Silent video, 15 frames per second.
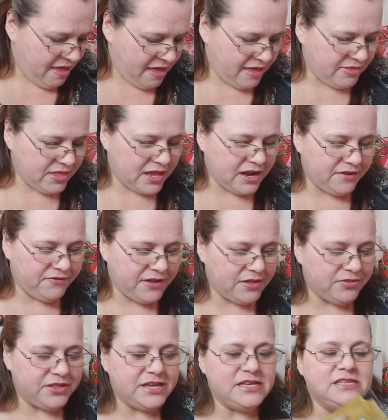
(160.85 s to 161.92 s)
And then I
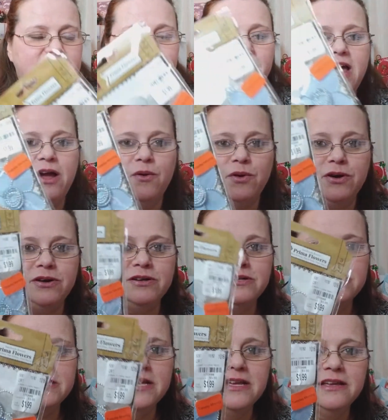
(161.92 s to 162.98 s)
found these
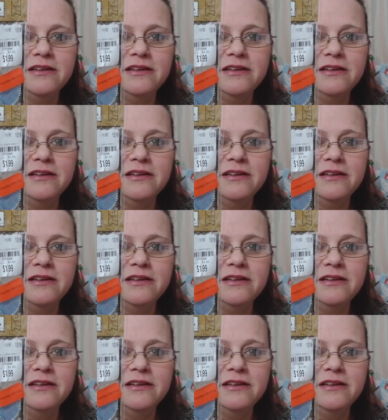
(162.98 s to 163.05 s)
flowers.